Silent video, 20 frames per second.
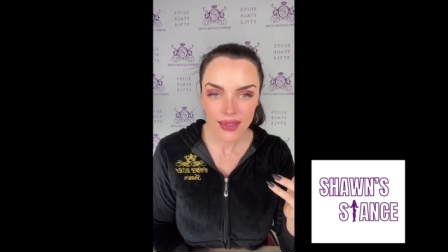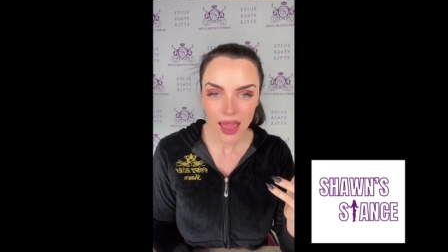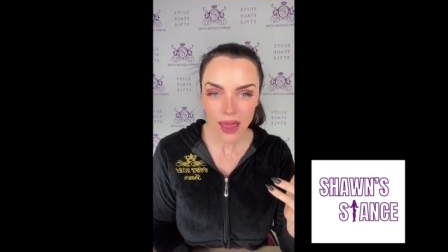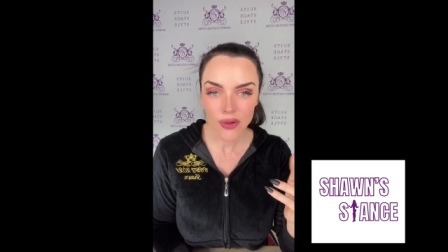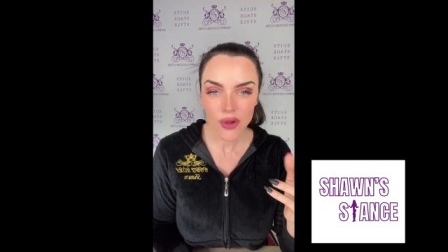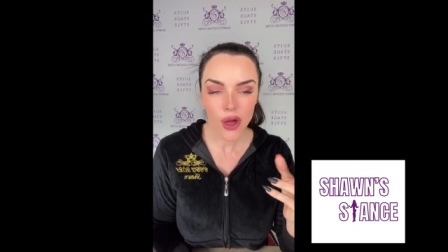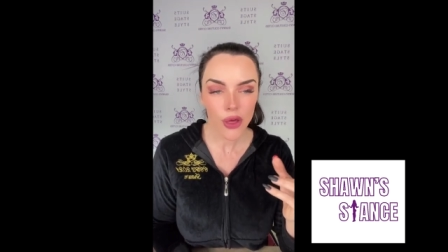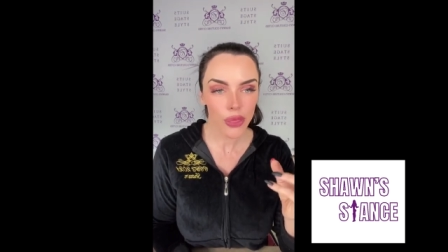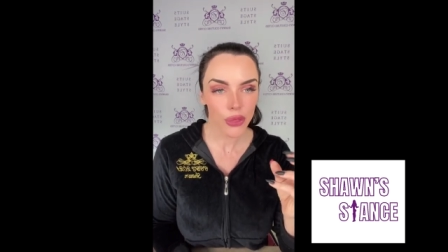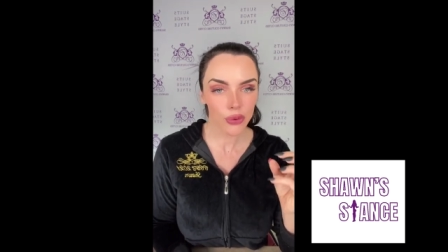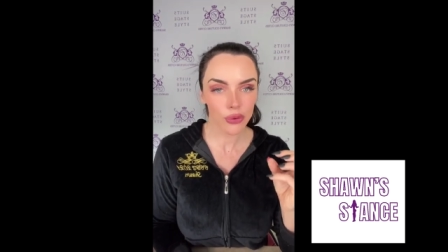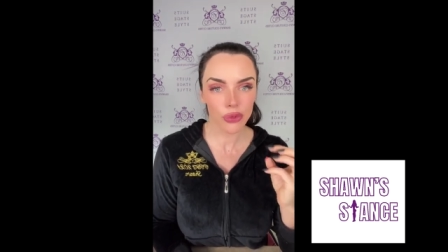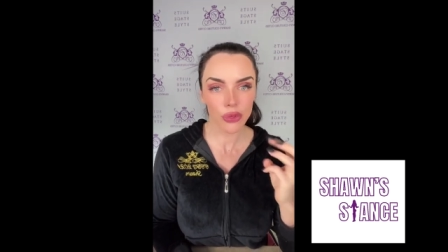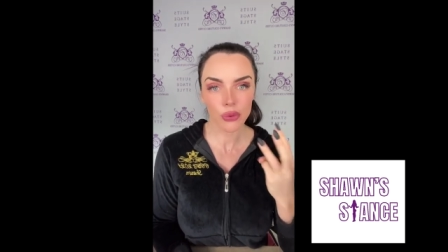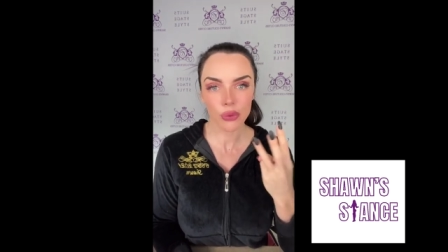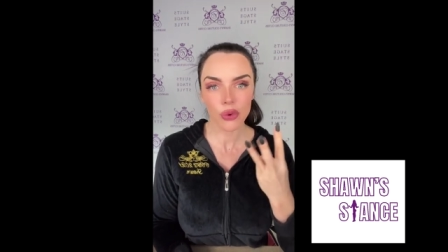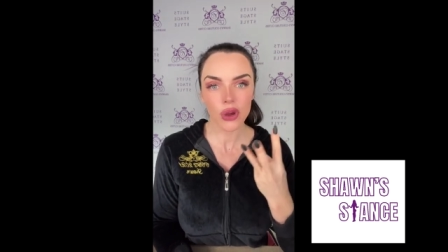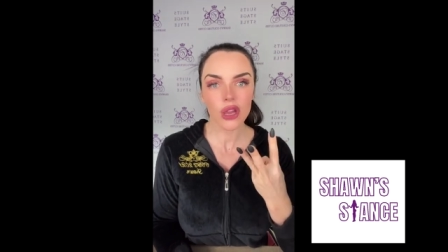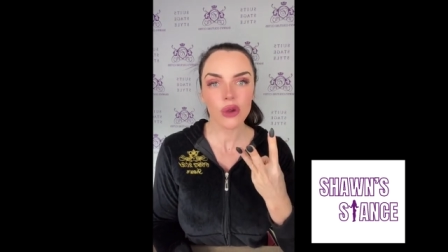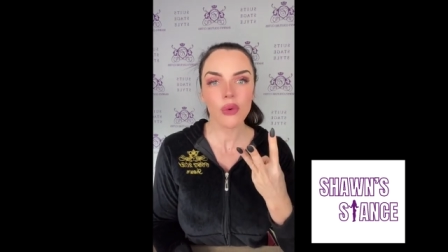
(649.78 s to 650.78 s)
I've gone through
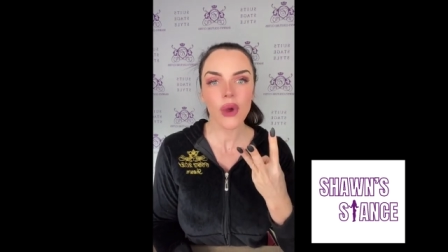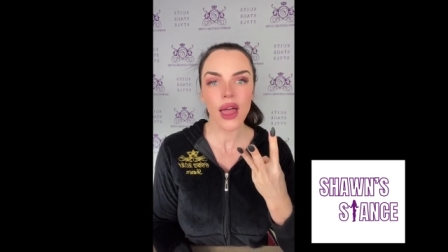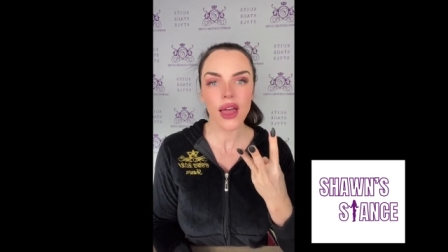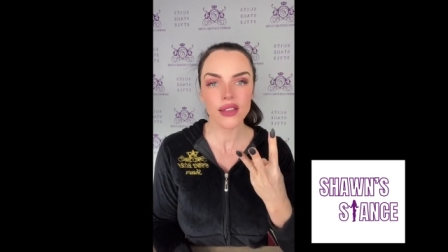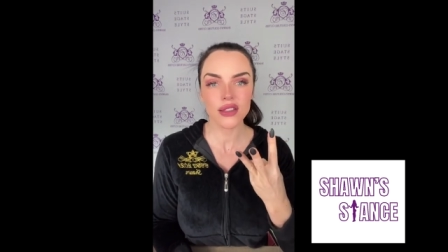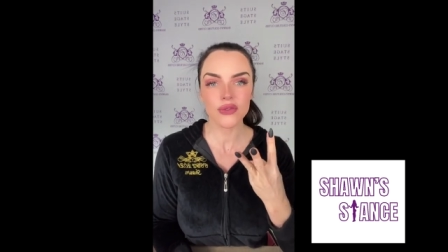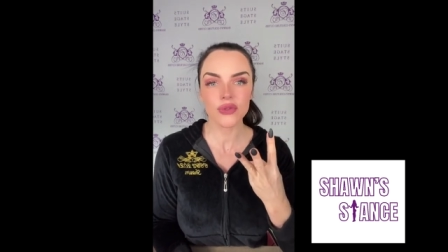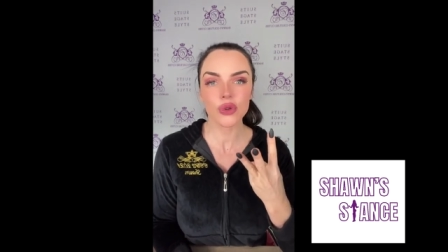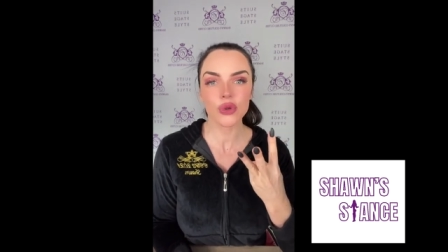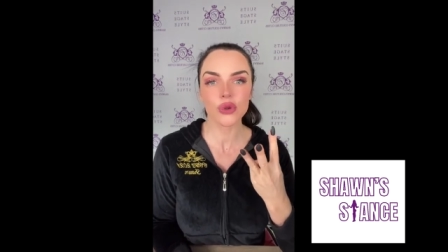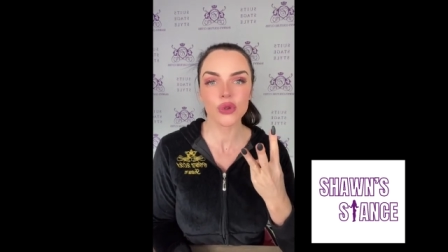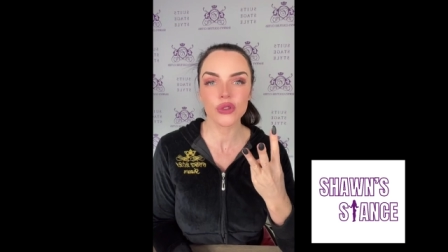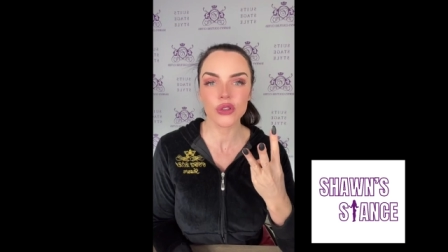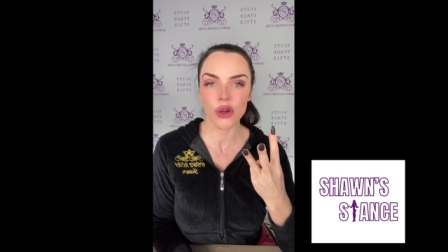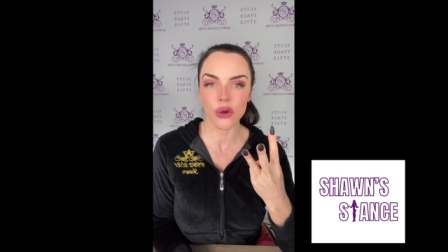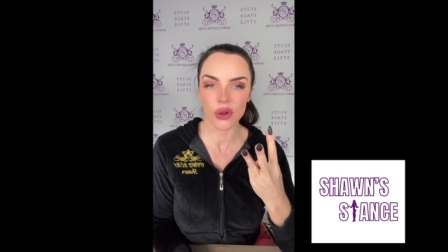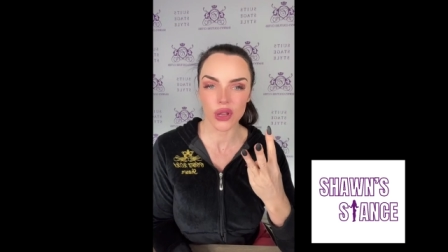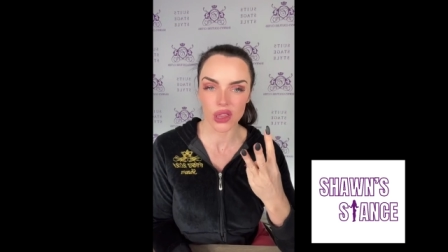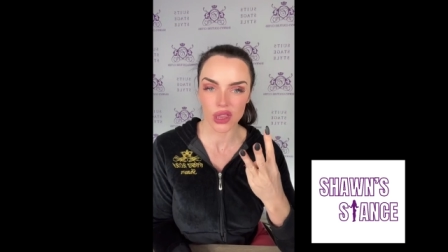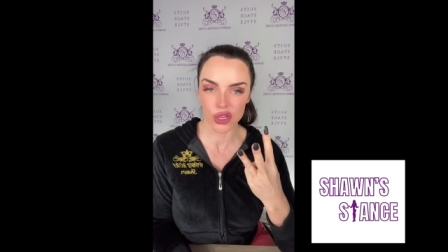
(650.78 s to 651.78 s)
three rounds of cool
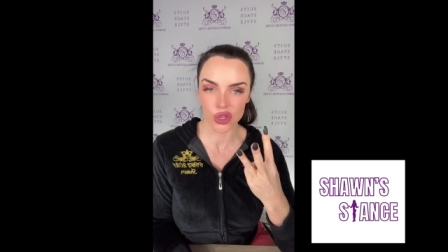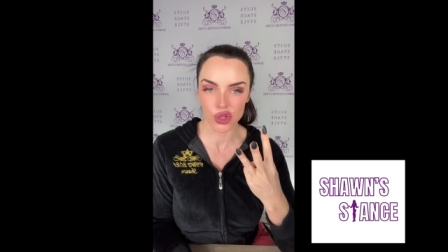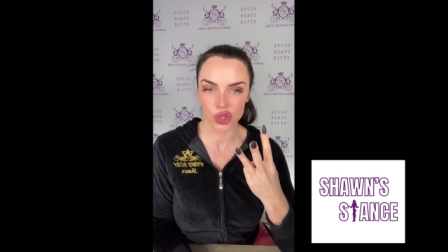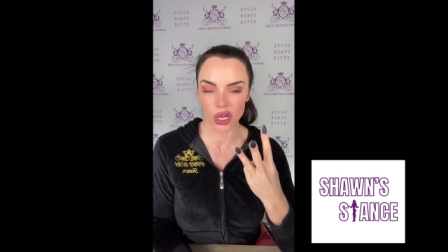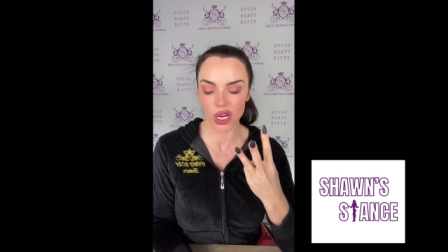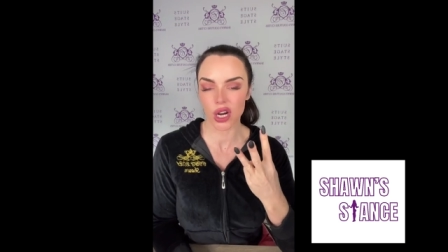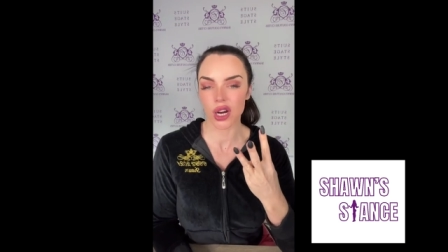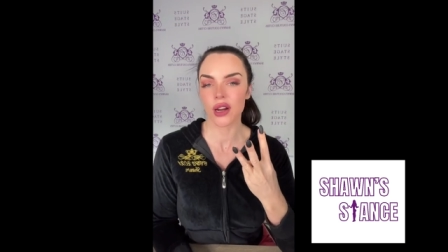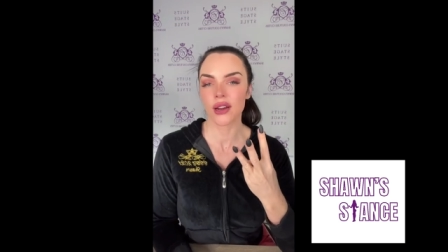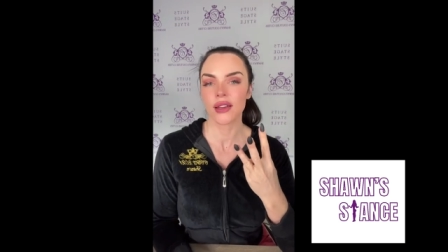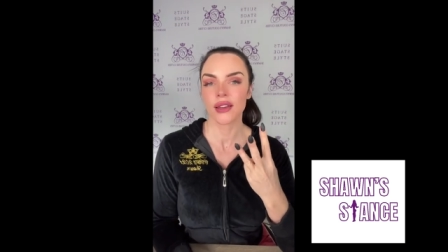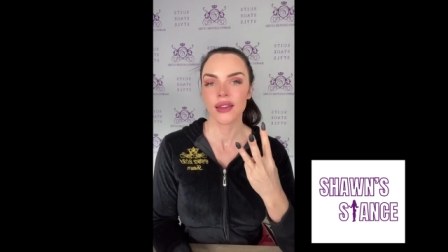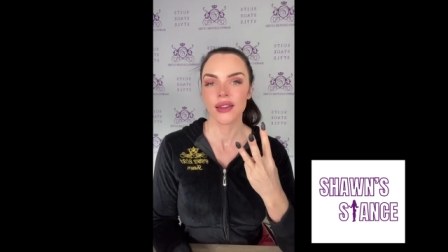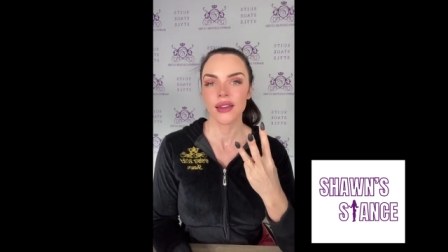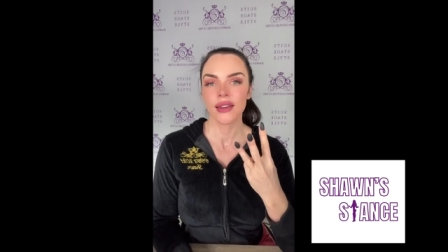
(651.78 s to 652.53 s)
toning this year